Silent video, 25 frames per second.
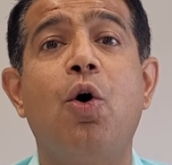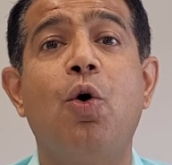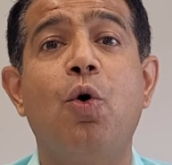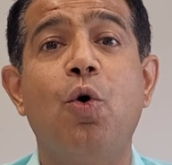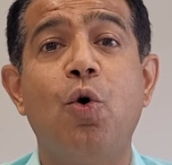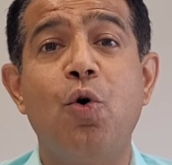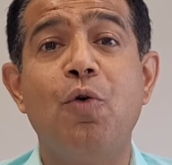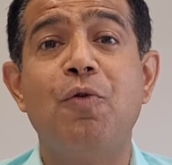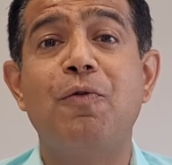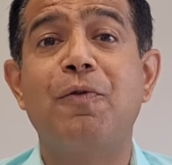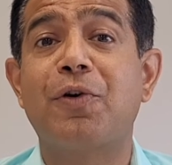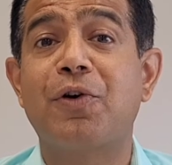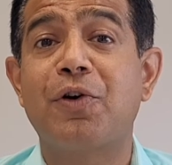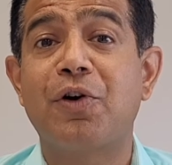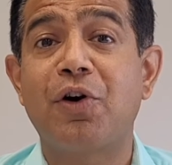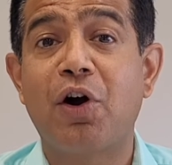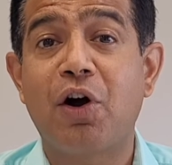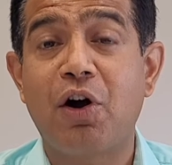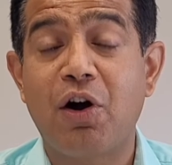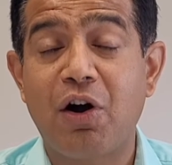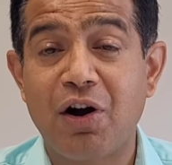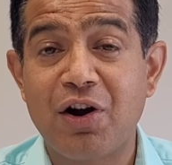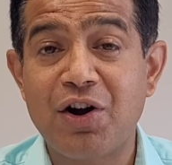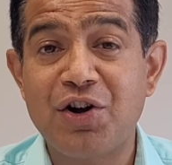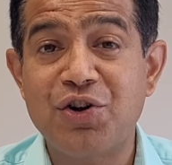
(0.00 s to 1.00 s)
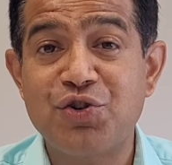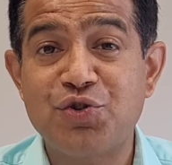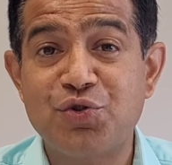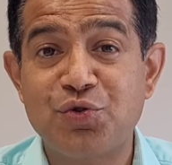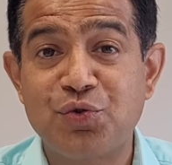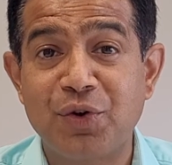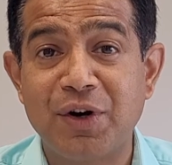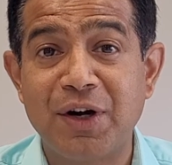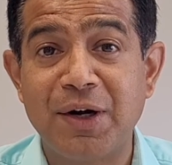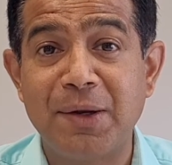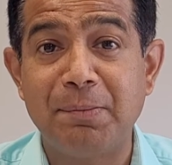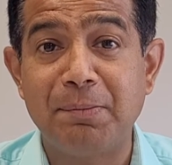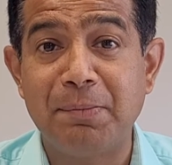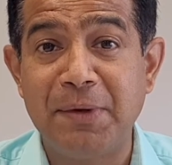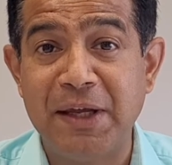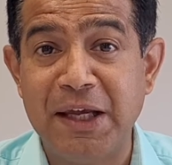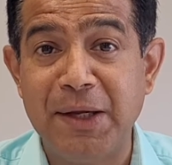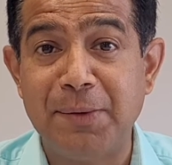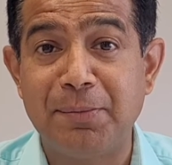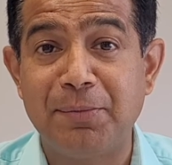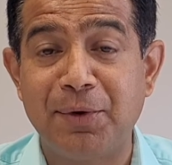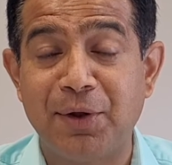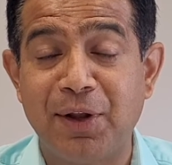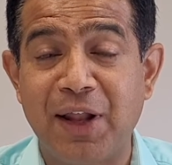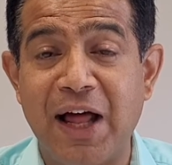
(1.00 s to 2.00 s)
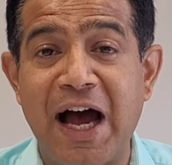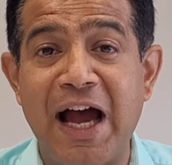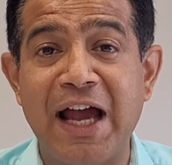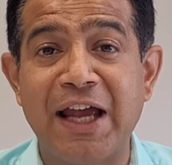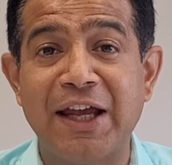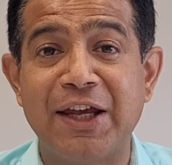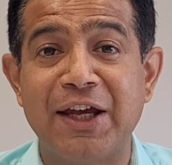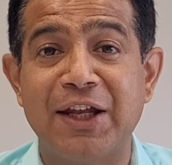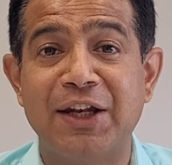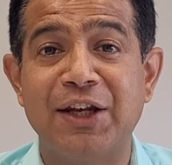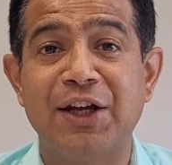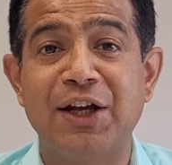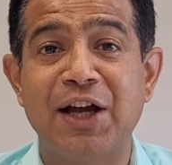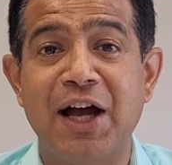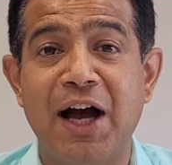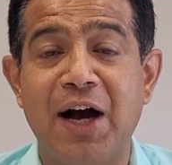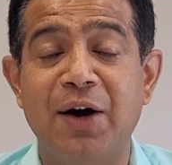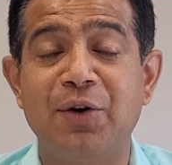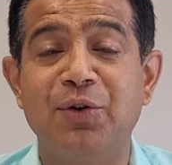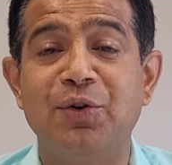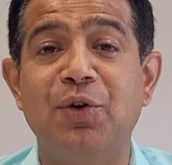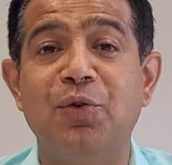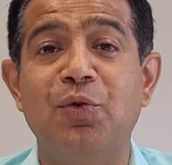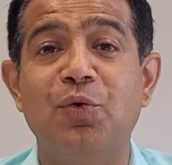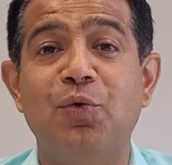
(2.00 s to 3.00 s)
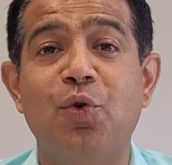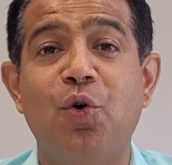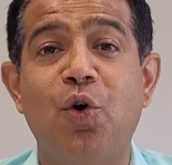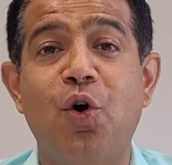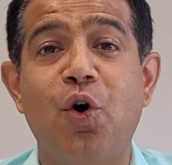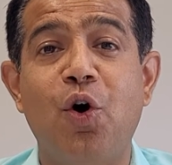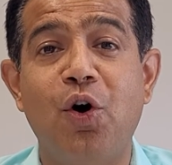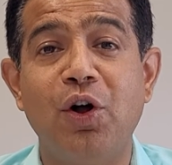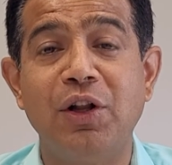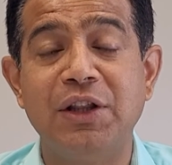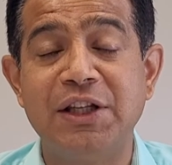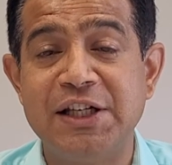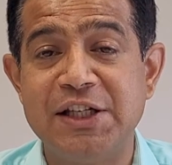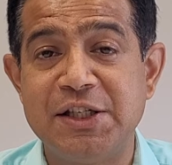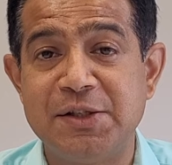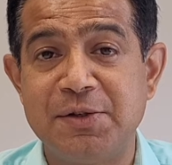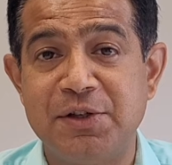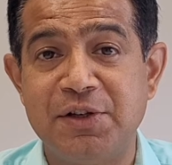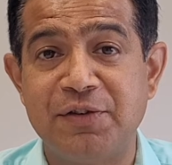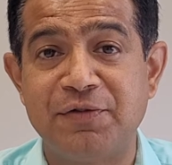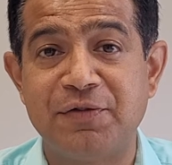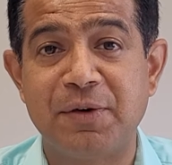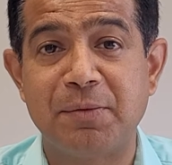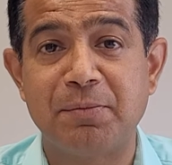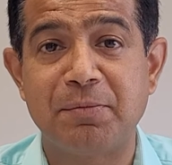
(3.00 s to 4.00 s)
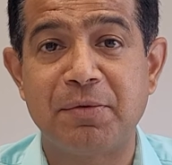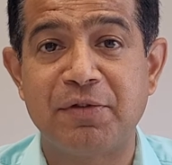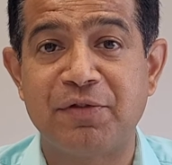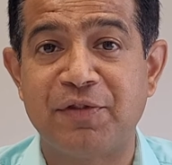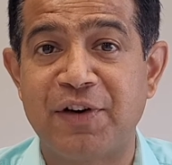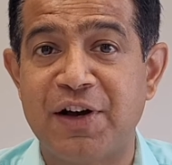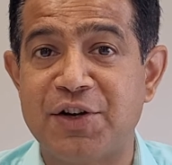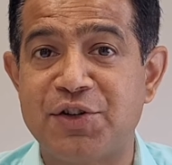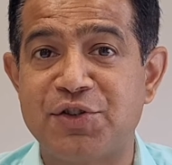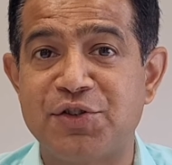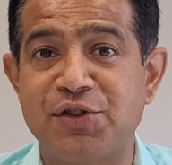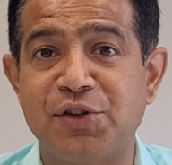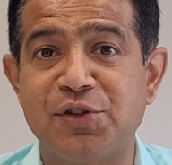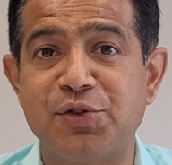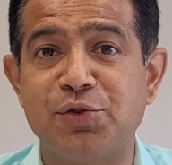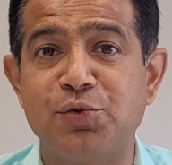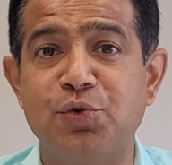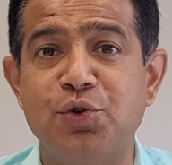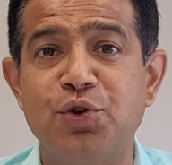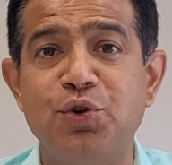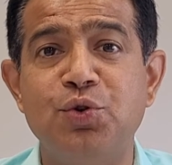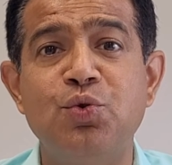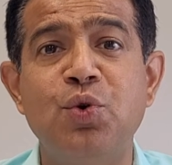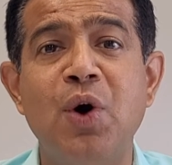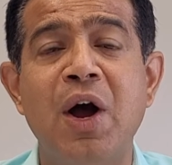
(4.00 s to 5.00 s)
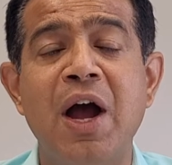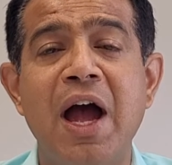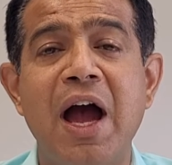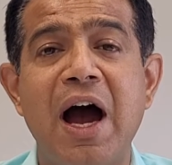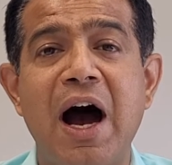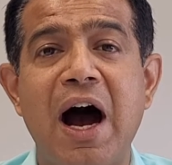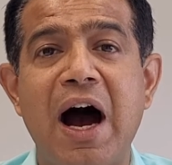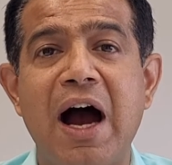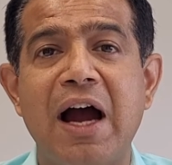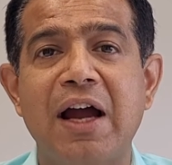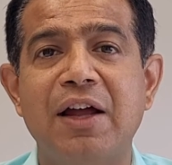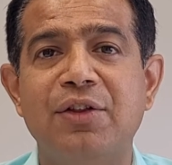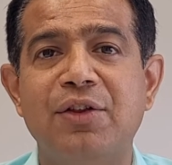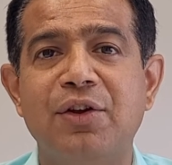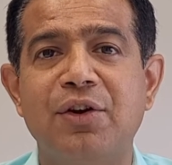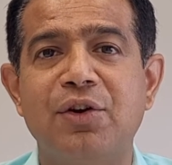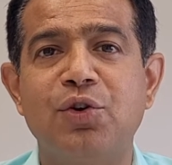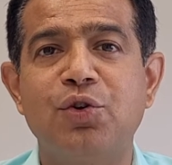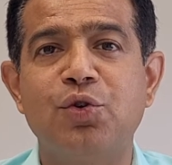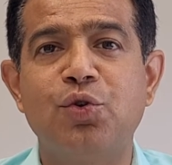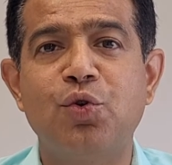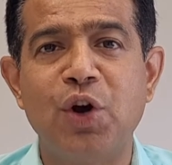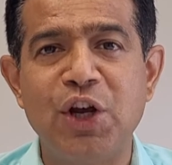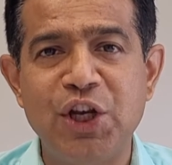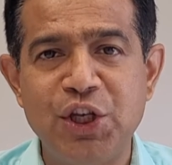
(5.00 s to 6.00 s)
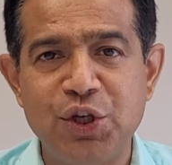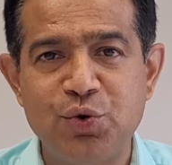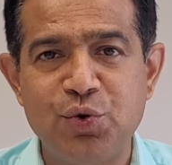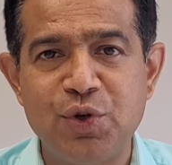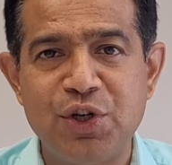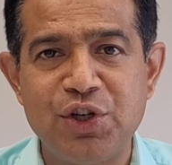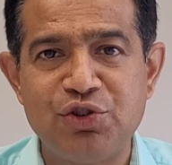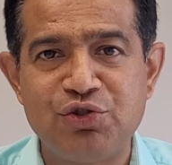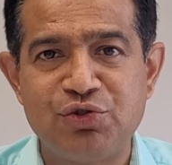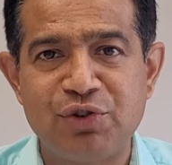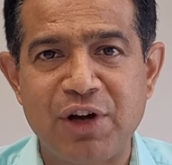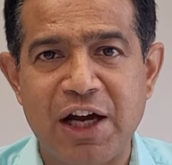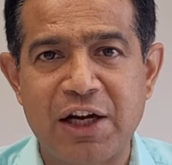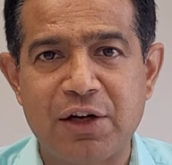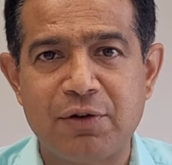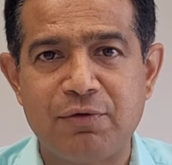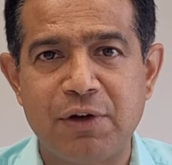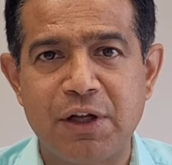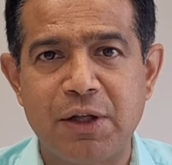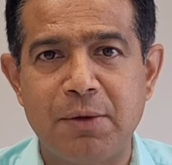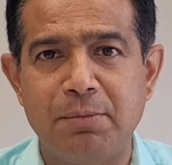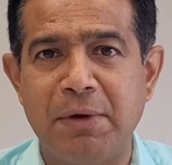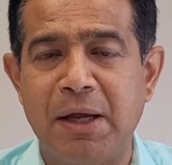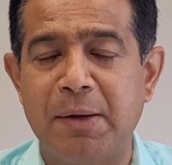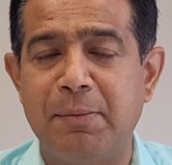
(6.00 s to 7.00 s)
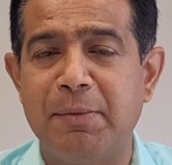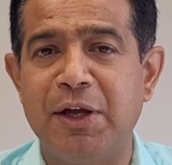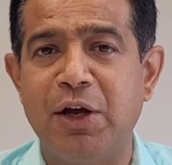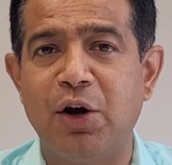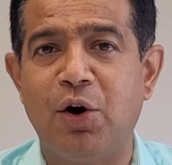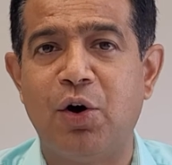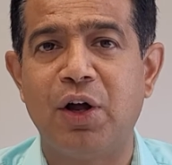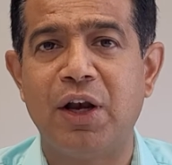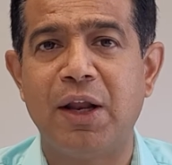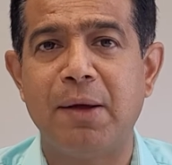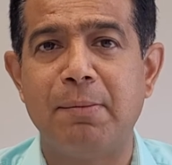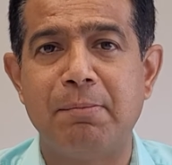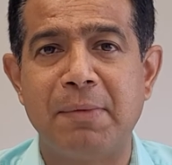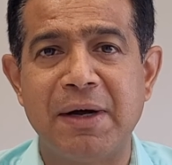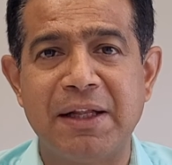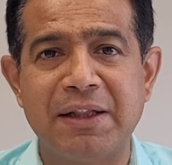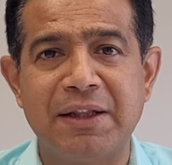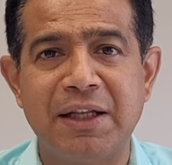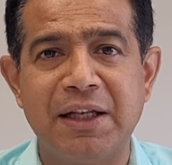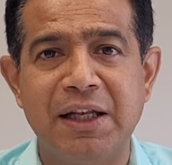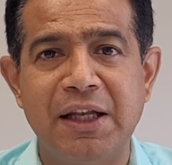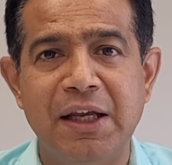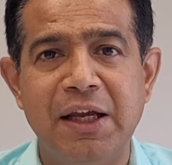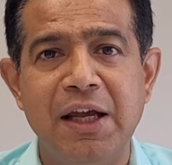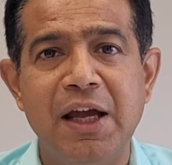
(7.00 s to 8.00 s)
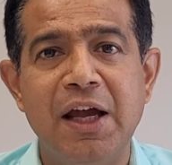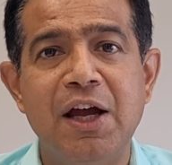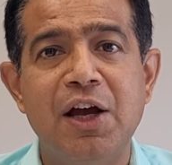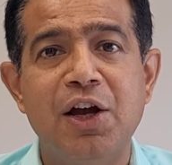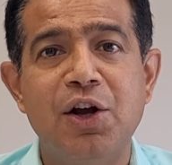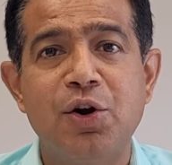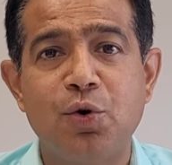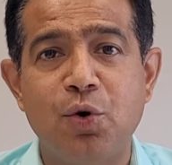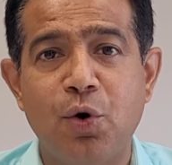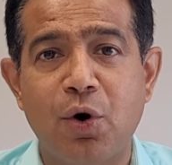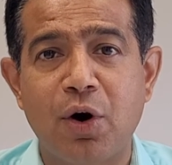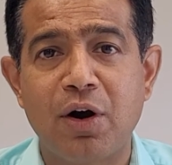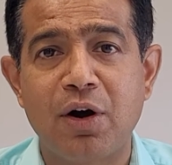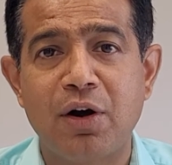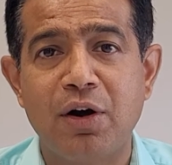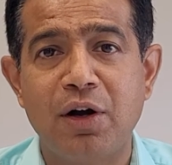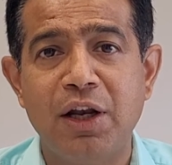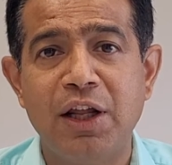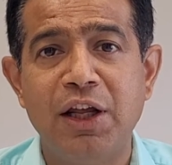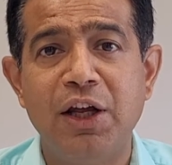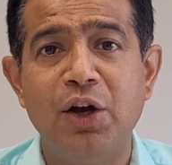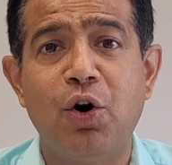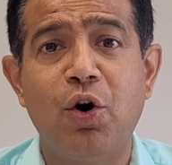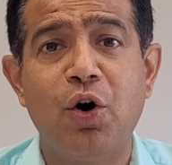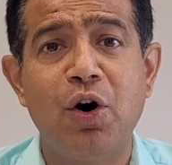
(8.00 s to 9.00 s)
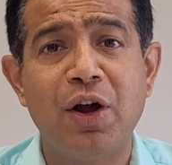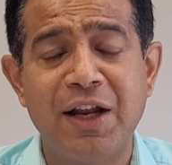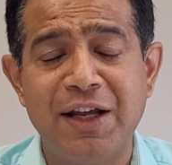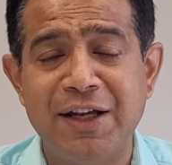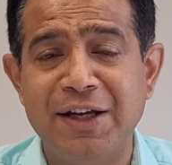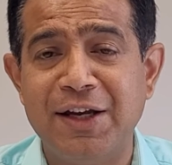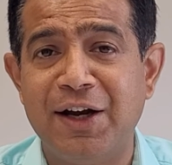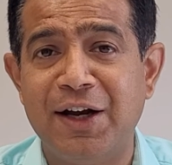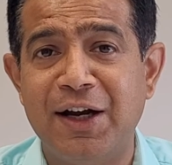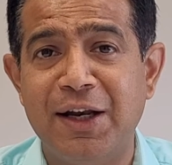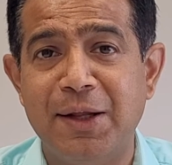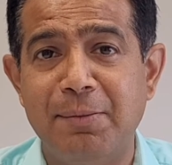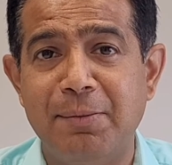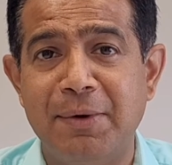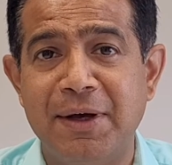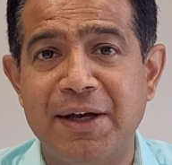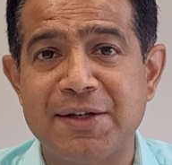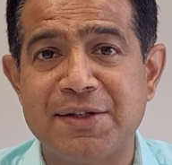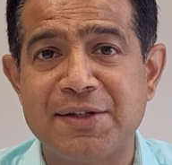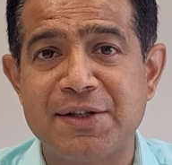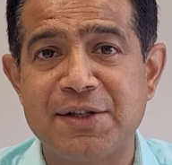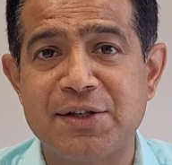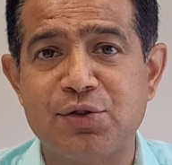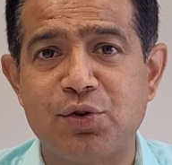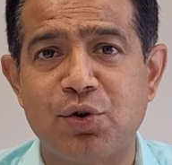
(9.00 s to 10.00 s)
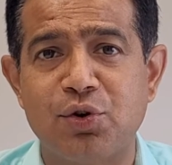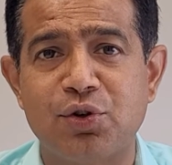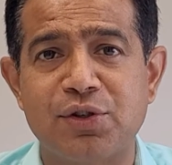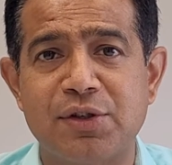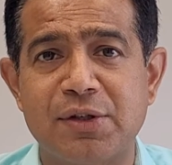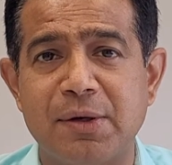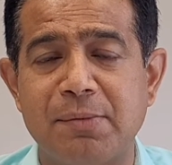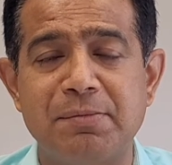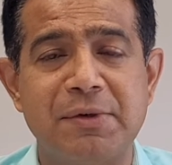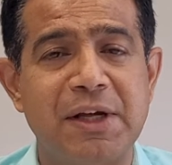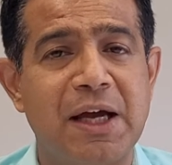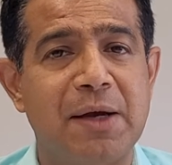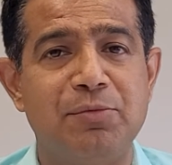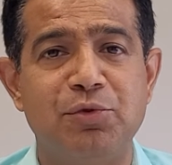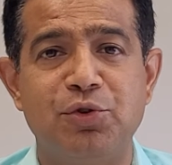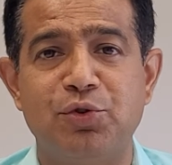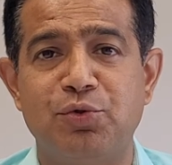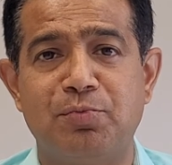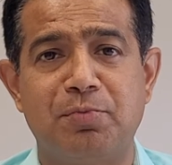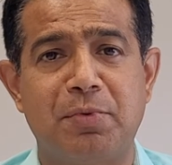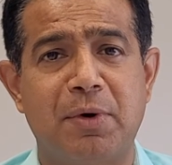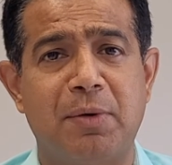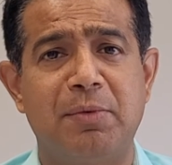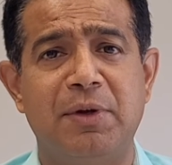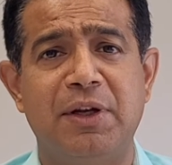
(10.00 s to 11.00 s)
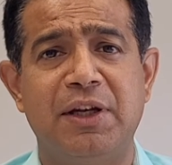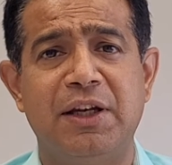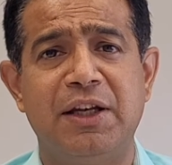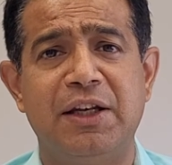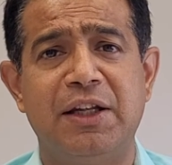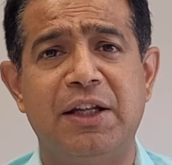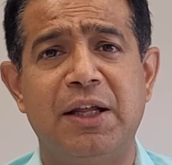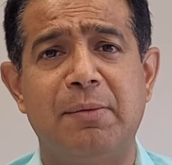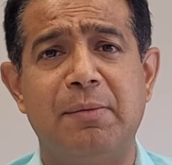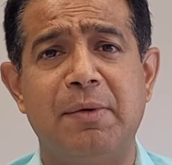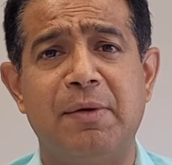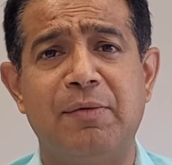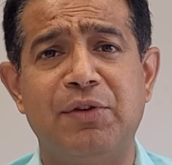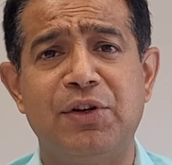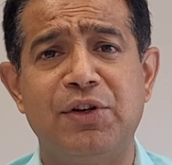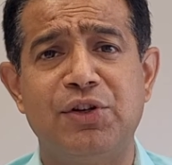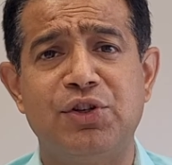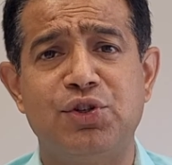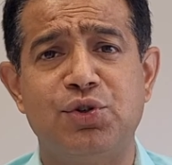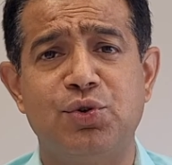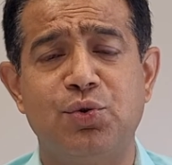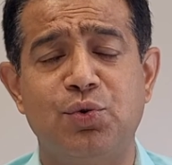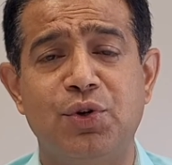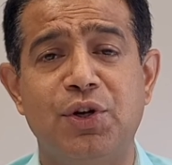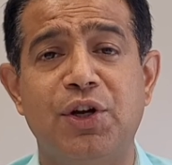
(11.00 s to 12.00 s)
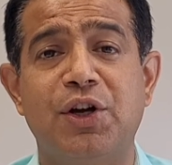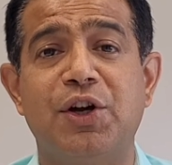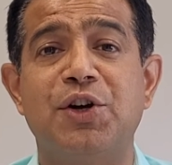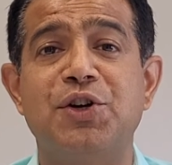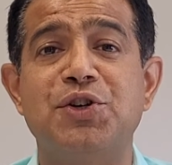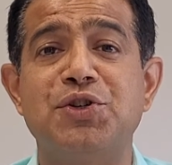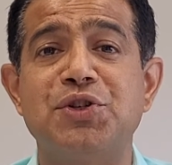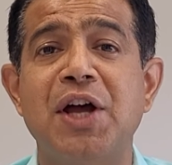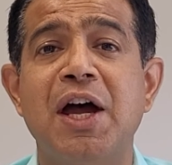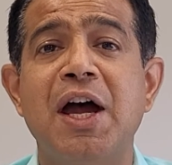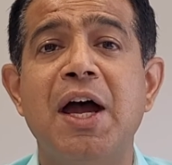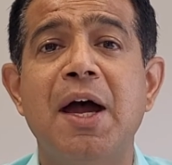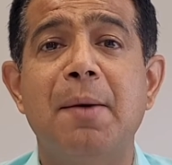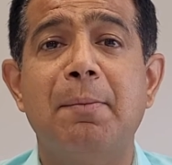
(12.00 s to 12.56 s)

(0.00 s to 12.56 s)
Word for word: over one hundred people I can count, all these different professionals who you either going to interact with maybe on a monthly, quarterly or a yearly basis, or sometime you'd probably need them every two years.